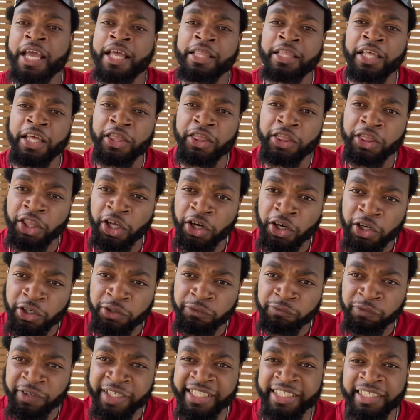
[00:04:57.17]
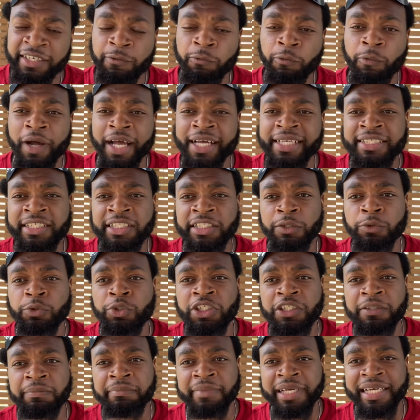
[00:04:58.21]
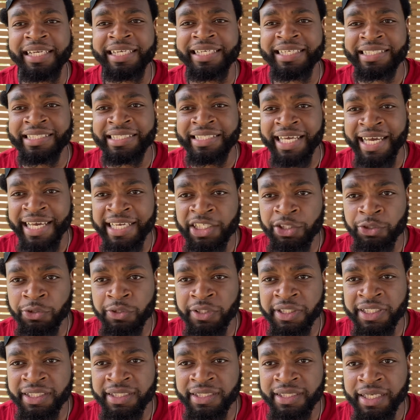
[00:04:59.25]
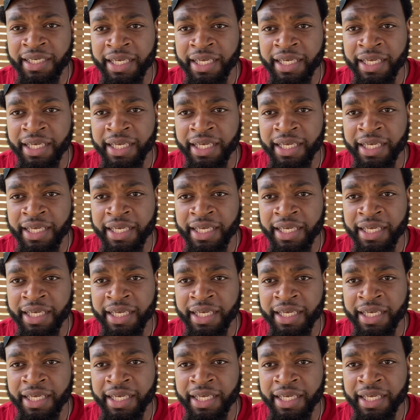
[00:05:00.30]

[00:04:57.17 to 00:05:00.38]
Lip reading: The third reason why social media is dangerous